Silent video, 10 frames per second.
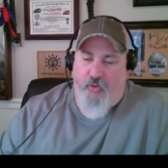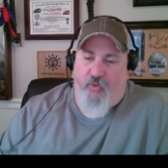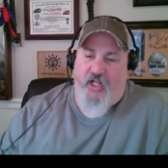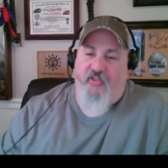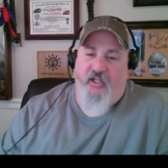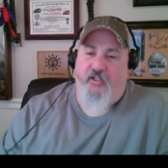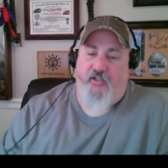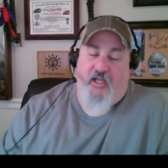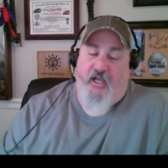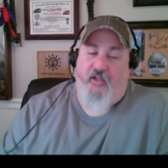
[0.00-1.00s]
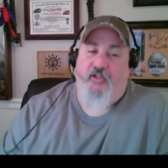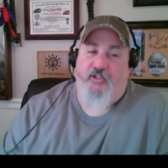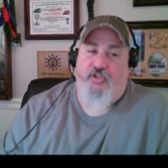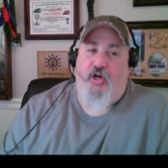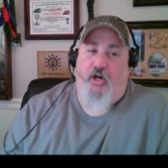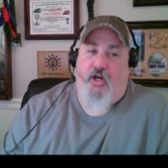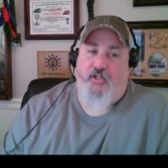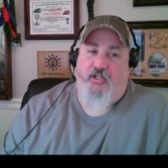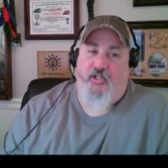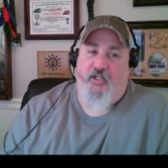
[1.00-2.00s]
Well, I think yeah, I think
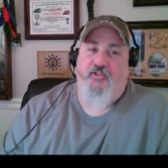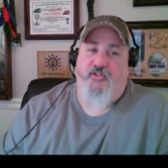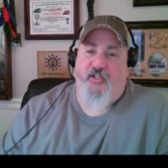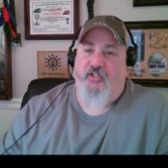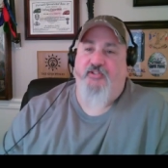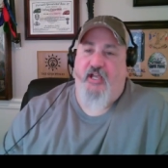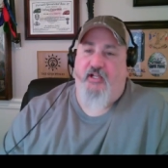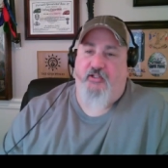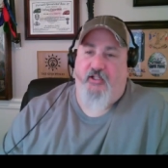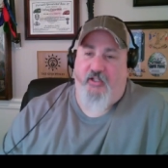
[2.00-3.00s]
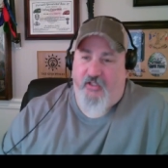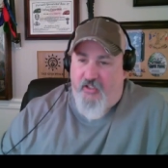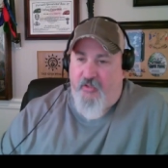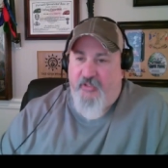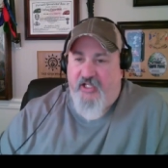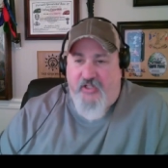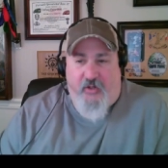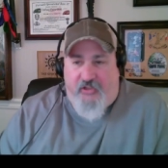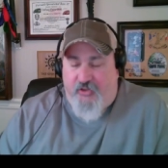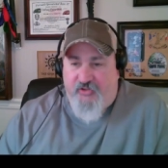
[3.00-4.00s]
charge is exactly. Uh, I mean, that's how
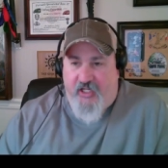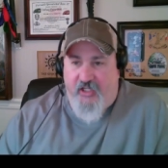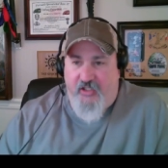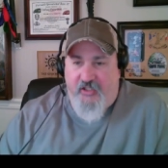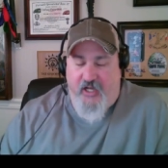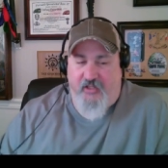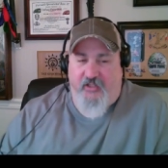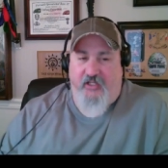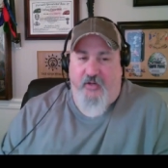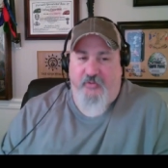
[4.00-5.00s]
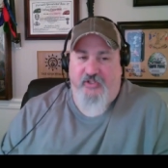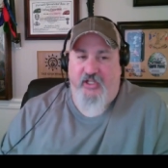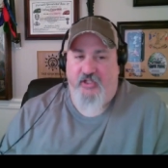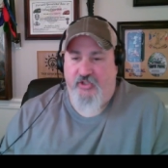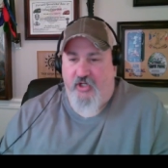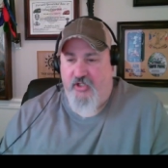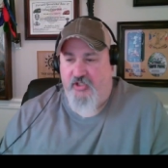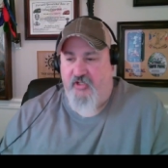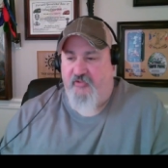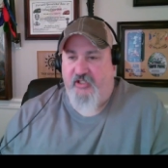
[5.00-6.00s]
I looked at it. Not like I was in
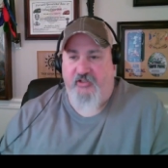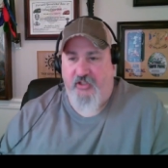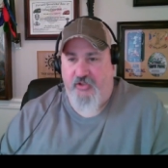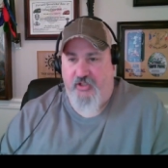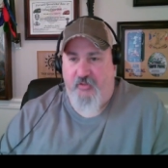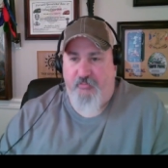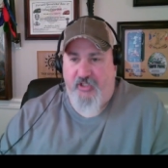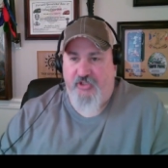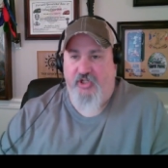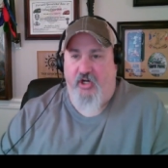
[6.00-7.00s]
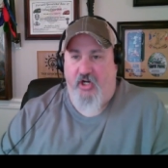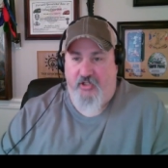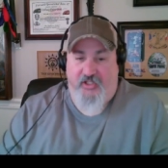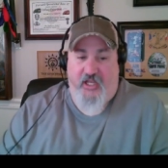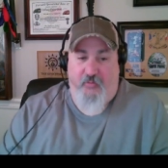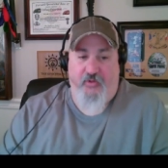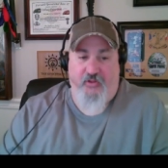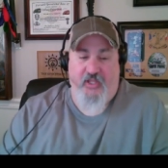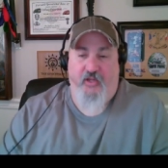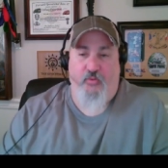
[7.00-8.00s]
charge of like leadership, but charge. That what
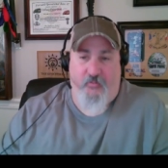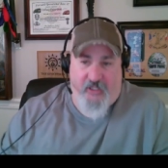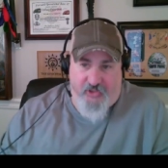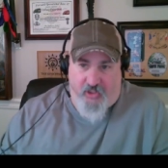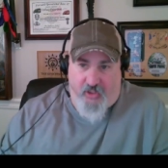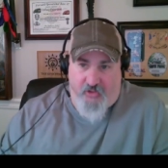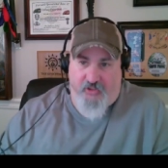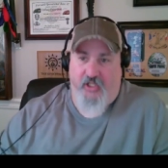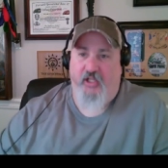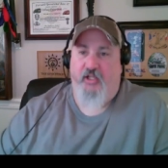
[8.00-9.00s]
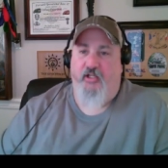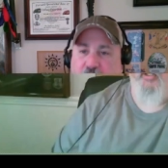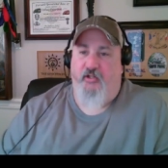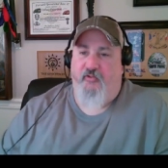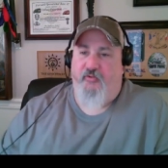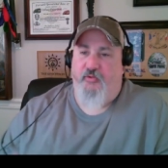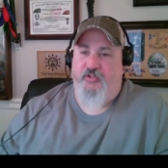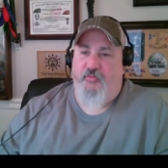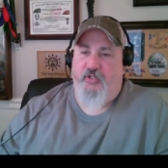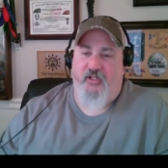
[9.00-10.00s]
they were my charge. You know, right. the
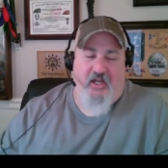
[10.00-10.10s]
forces we.